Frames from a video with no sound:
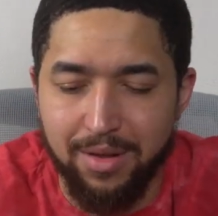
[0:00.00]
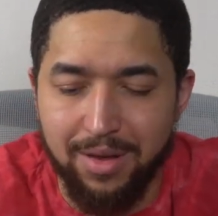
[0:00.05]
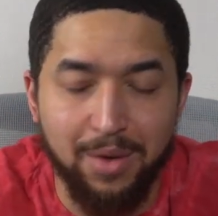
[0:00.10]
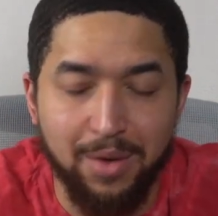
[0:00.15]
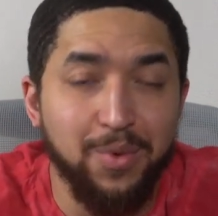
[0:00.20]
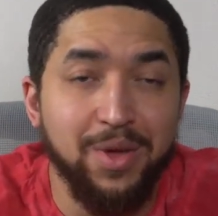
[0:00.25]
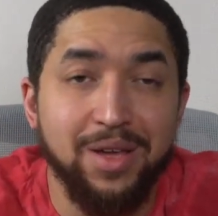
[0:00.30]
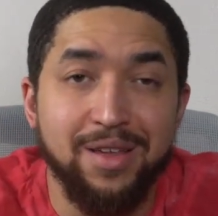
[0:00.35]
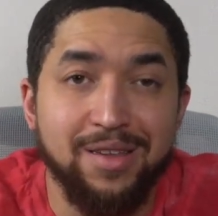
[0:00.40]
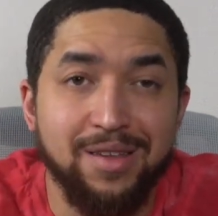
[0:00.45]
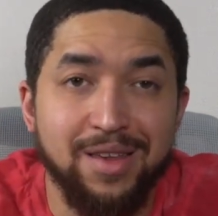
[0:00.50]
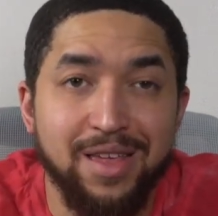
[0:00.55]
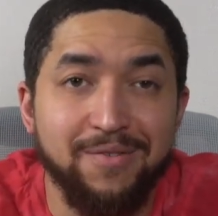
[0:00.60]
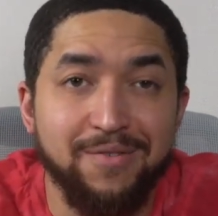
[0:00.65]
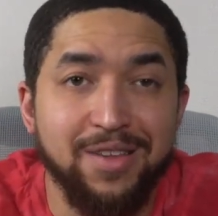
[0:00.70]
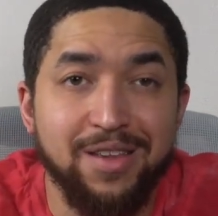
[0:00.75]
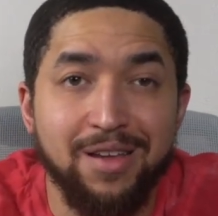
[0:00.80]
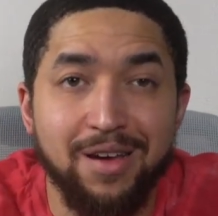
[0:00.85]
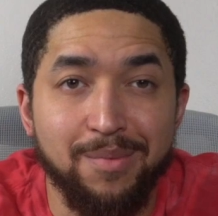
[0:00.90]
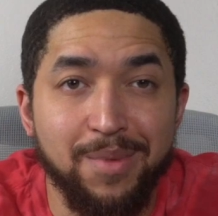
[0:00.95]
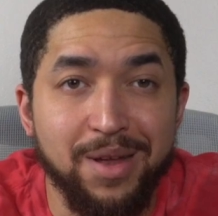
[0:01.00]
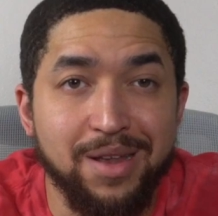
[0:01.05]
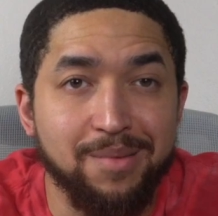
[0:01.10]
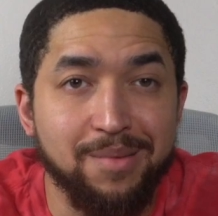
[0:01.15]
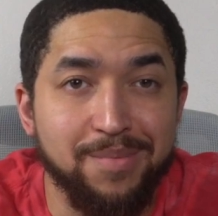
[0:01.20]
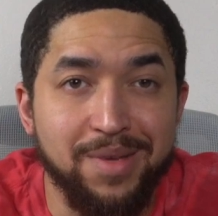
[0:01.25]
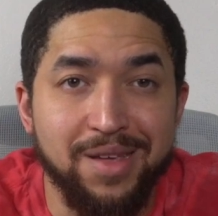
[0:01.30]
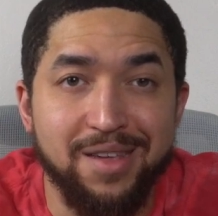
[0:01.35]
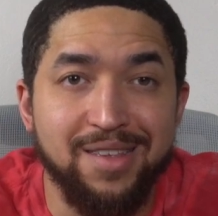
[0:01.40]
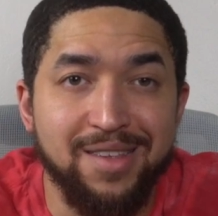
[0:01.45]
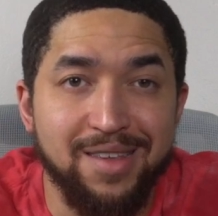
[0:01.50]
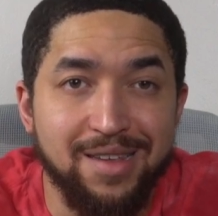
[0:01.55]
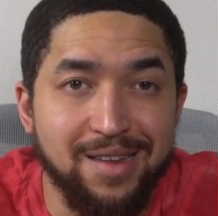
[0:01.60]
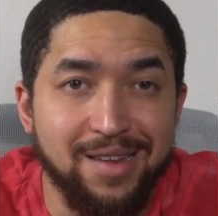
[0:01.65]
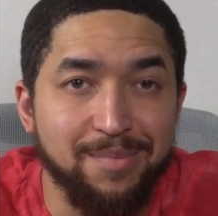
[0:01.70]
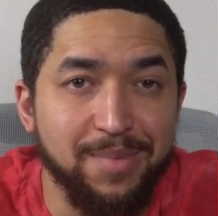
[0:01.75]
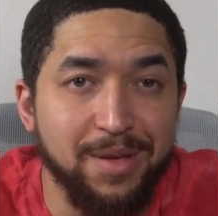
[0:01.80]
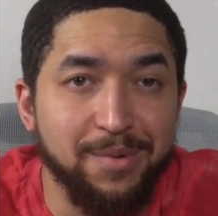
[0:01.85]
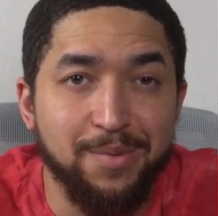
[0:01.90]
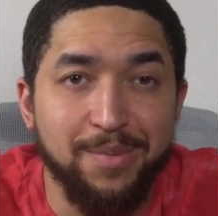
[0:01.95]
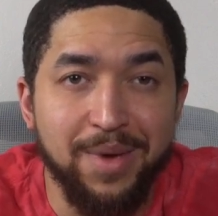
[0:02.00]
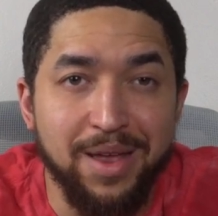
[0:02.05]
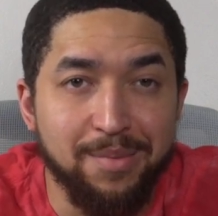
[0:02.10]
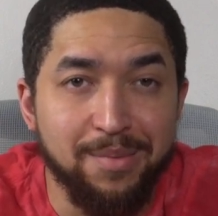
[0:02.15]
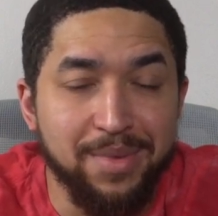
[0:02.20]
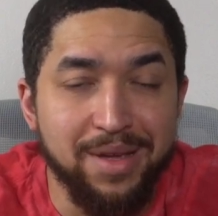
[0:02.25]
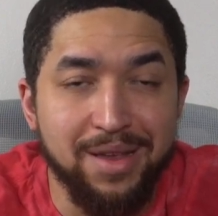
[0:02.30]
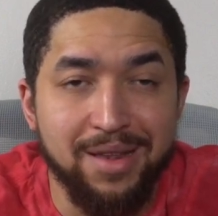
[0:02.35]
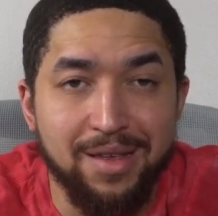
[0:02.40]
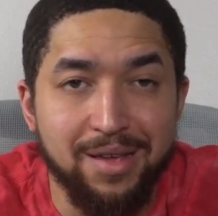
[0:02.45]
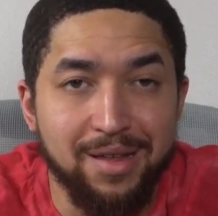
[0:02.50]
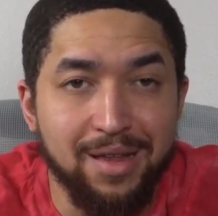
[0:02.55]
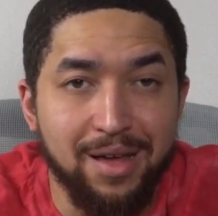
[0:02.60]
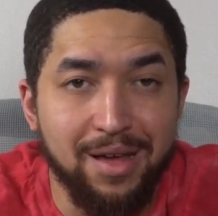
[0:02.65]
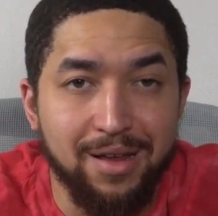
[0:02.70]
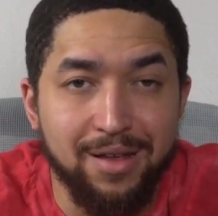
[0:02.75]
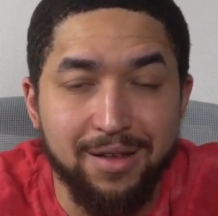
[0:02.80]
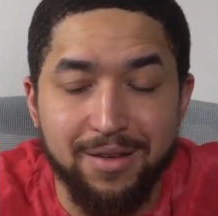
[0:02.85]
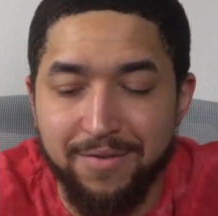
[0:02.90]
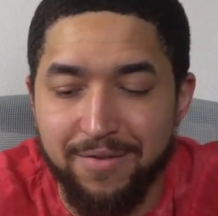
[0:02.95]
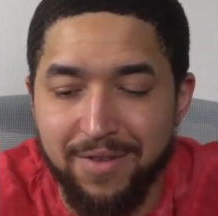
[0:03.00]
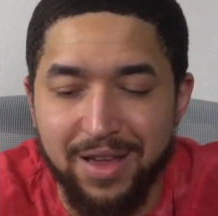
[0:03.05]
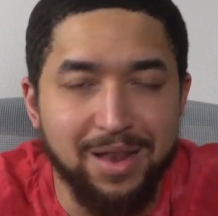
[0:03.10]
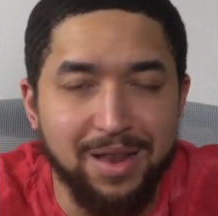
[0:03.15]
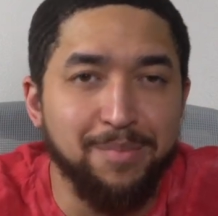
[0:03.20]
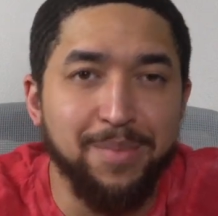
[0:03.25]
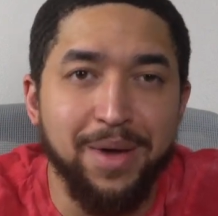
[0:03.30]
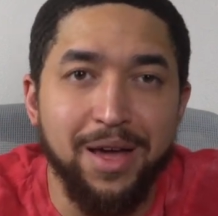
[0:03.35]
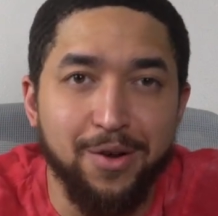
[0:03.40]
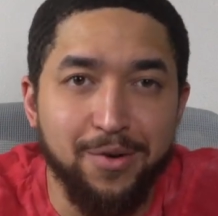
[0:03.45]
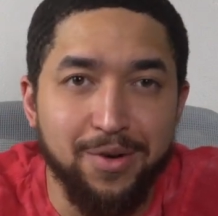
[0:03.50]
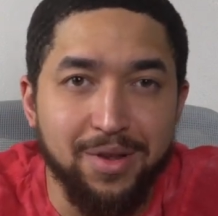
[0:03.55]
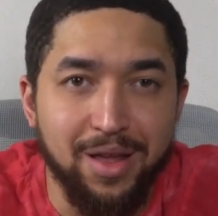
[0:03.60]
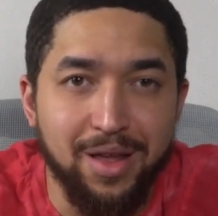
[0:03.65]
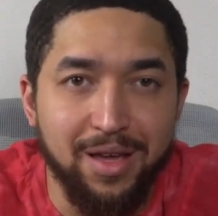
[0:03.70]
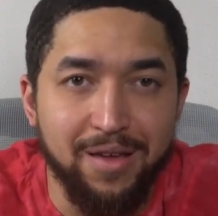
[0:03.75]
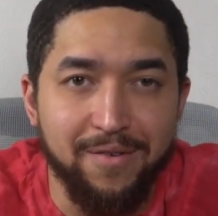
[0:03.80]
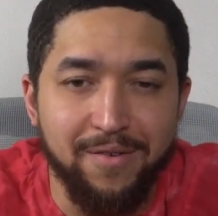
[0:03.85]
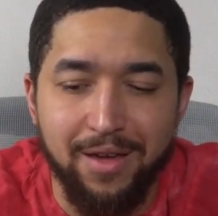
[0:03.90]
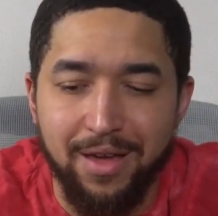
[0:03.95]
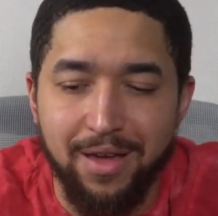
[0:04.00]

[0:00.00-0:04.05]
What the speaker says: Like we can even talk about the biggest thing that people made a big deal out of, like the battery life.